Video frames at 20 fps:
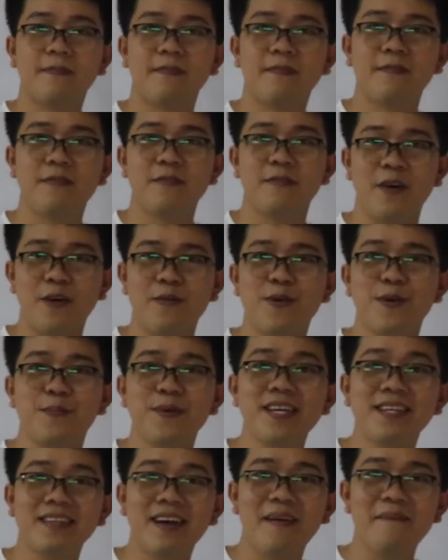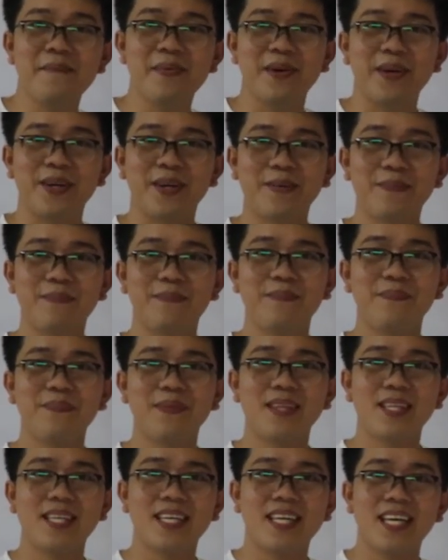Very big number.
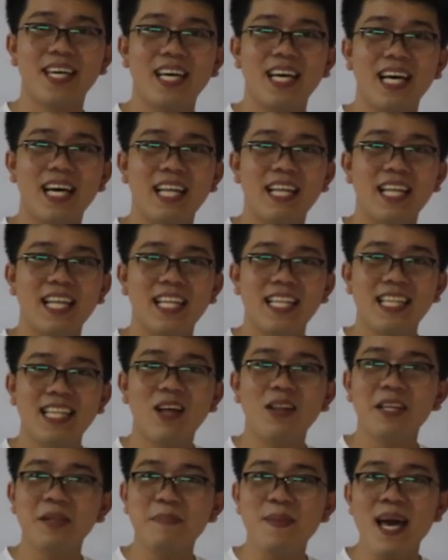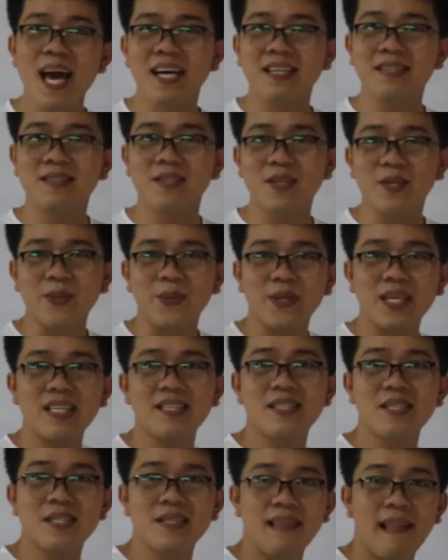Now let me ask you, is
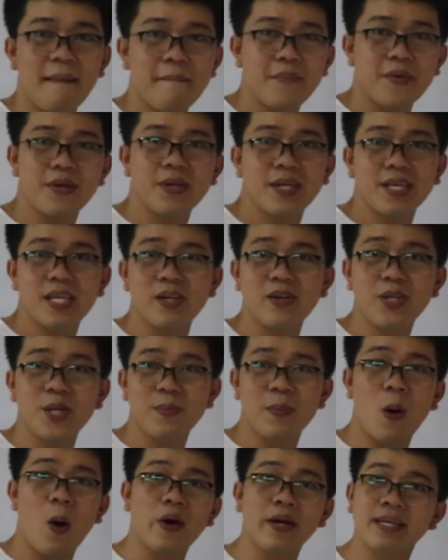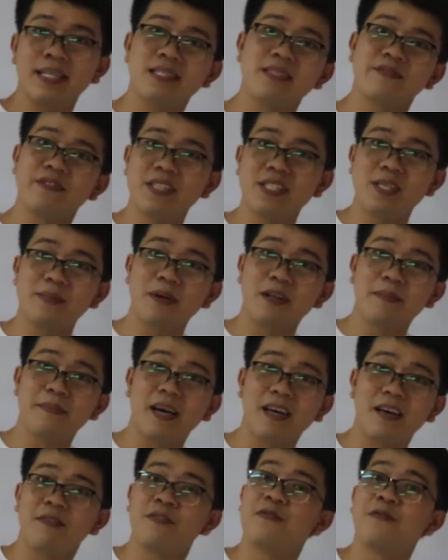this number here on the board is divisible
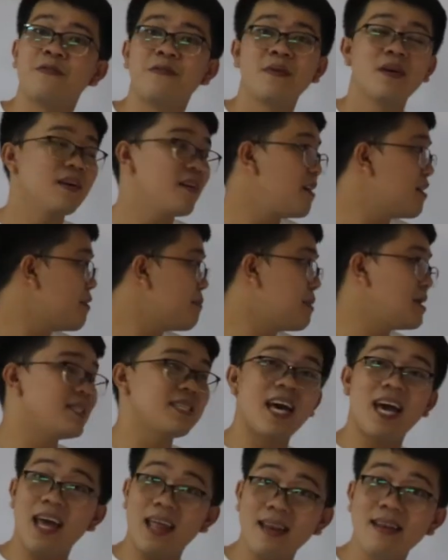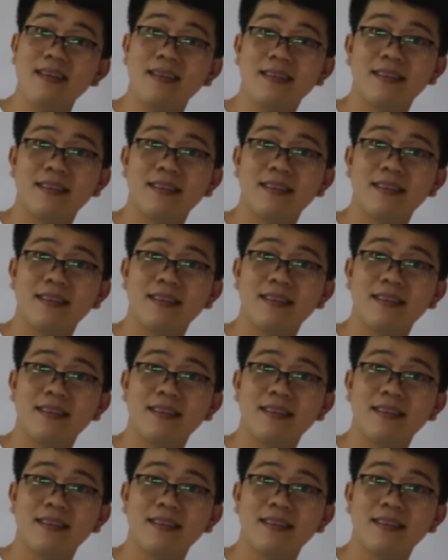by 10?